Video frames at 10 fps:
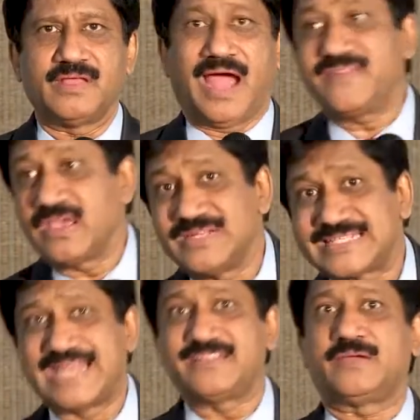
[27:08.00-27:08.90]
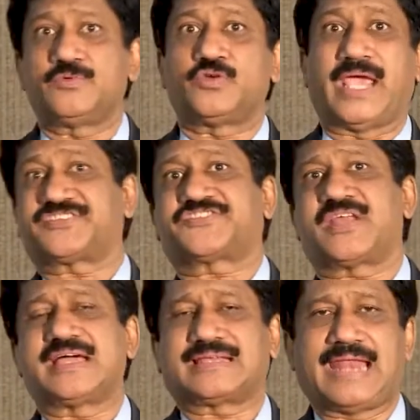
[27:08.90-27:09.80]
And they will send them to
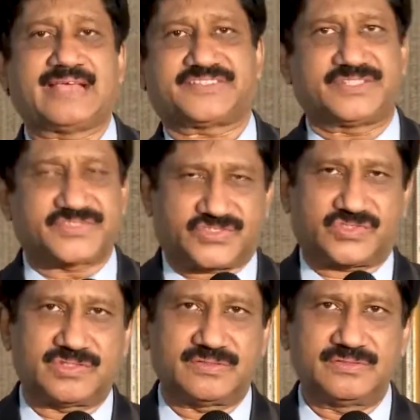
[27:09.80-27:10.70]
extra classes.